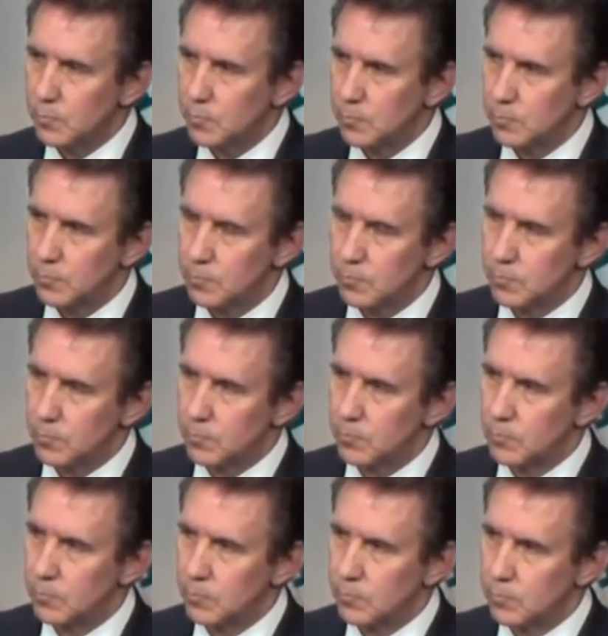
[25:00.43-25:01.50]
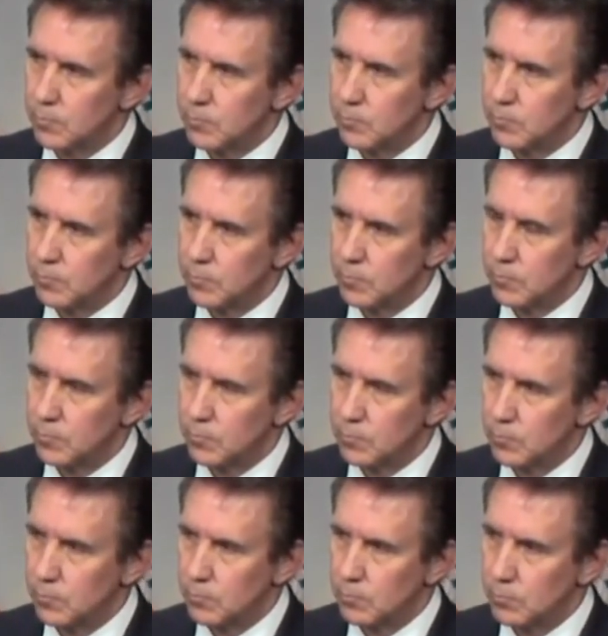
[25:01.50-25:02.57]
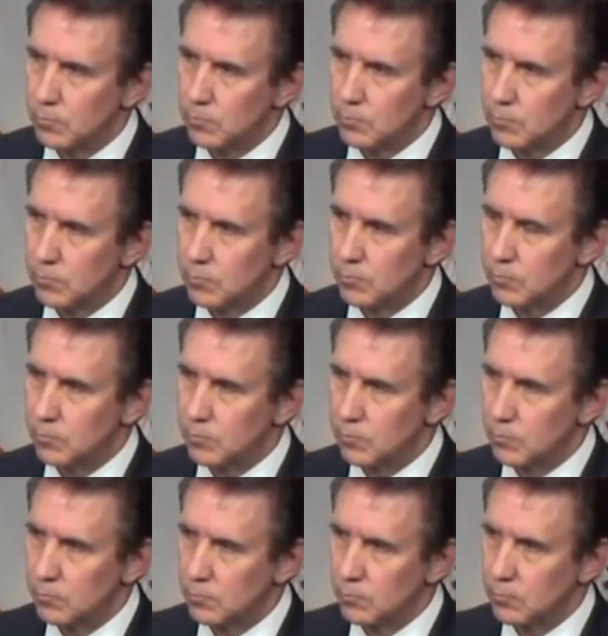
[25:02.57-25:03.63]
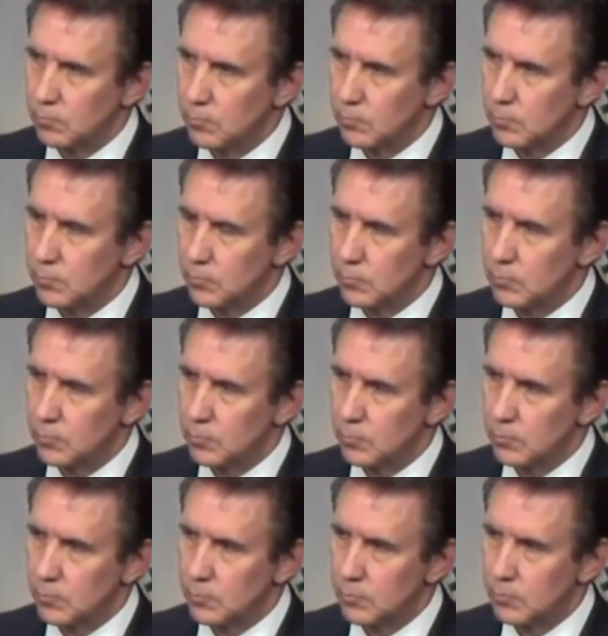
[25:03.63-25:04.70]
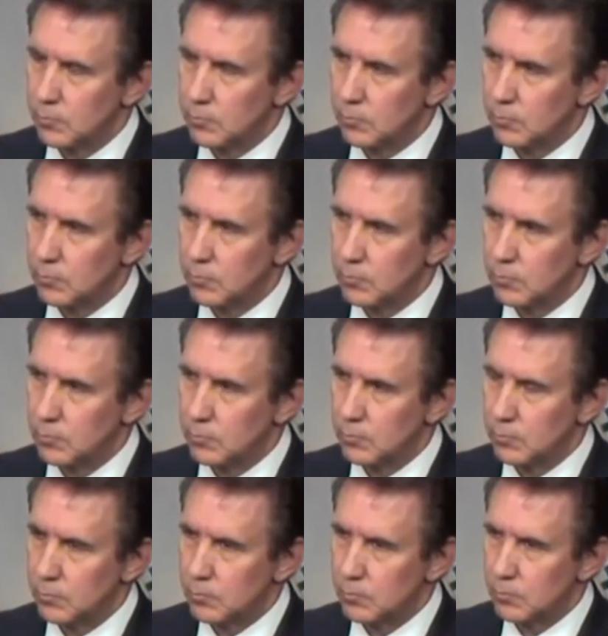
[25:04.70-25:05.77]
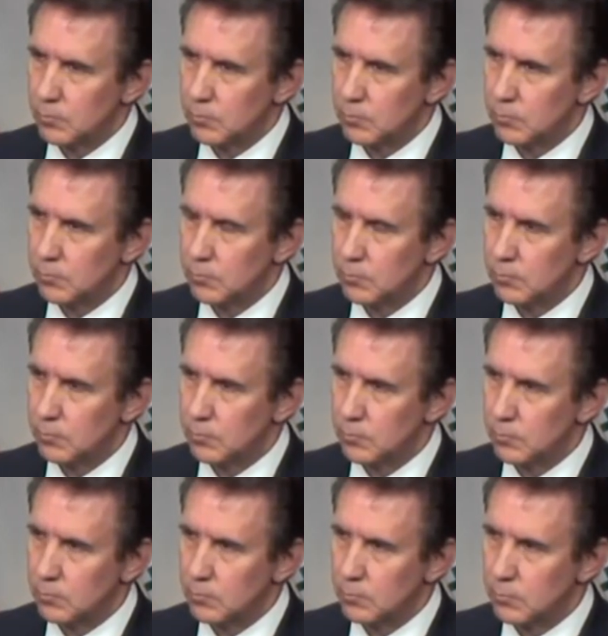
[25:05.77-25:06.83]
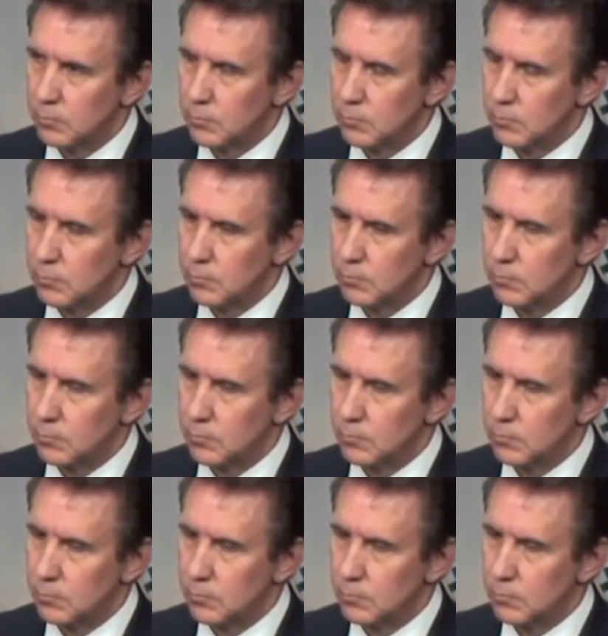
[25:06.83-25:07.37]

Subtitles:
[no speech]